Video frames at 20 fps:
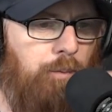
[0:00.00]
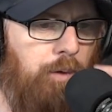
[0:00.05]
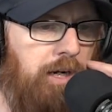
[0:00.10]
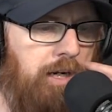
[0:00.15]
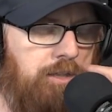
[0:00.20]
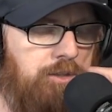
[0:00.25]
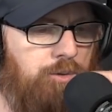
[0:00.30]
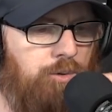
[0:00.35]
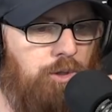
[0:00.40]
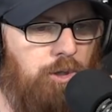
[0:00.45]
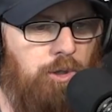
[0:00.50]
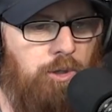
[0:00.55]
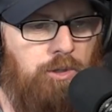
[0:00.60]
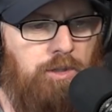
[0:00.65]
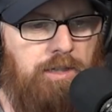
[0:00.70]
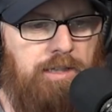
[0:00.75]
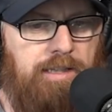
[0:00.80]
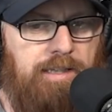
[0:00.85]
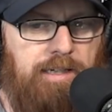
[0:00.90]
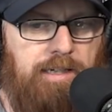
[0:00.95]
went out to an
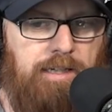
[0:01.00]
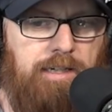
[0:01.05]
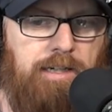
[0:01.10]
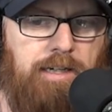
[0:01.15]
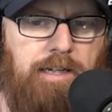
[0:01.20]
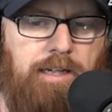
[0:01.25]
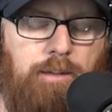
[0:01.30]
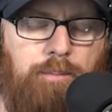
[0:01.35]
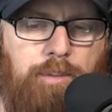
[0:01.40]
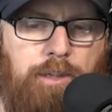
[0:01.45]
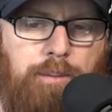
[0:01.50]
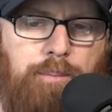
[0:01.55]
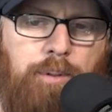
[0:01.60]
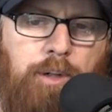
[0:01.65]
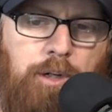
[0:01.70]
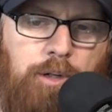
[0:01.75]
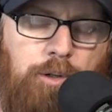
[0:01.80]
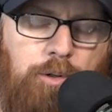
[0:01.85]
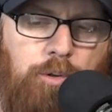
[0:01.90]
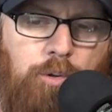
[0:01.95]
early lead. I hit a big
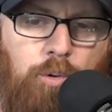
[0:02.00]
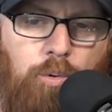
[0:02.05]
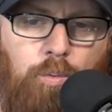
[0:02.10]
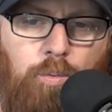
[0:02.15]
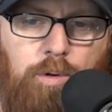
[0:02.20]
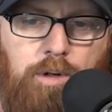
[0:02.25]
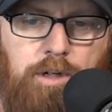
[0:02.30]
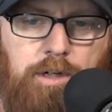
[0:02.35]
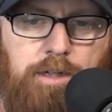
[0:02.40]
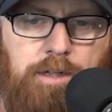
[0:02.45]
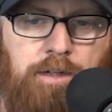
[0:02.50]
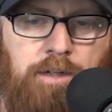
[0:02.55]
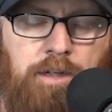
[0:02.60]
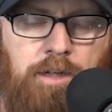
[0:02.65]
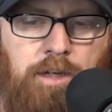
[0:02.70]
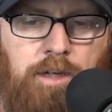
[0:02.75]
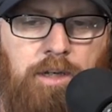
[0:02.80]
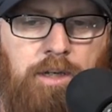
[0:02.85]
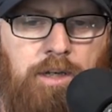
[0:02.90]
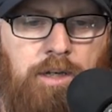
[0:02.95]
putt on hole one,
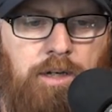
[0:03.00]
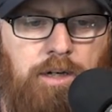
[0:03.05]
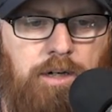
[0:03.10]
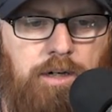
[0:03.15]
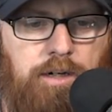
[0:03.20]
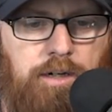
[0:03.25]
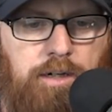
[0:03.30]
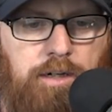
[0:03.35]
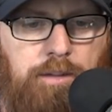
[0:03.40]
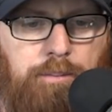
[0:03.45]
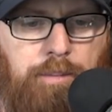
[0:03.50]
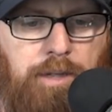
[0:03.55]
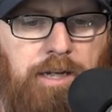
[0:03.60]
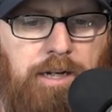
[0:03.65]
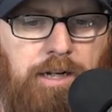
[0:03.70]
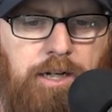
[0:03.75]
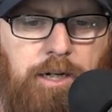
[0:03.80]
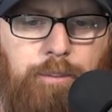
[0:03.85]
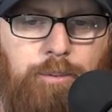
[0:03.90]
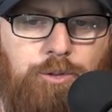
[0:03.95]

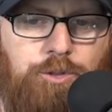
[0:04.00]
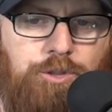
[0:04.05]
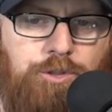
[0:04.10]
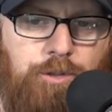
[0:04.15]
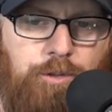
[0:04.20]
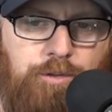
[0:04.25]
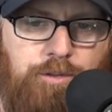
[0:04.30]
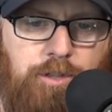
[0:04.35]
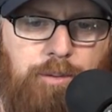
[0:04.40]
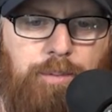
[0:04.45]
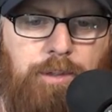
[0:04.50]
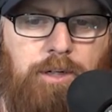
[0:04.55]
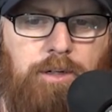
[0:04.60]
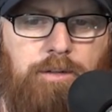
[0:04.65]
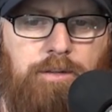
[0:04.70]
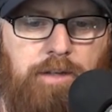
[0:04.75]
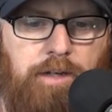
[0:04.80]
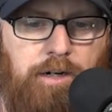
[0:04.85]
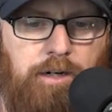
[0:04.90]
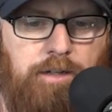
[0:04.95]
made a couple strokes up here
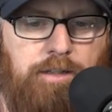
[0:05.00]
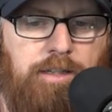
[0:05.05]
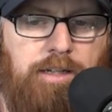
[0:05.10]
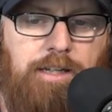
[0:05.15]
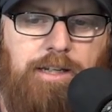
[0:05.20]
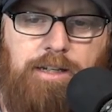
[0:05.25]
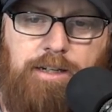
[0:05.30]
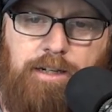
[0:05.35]
and there, and then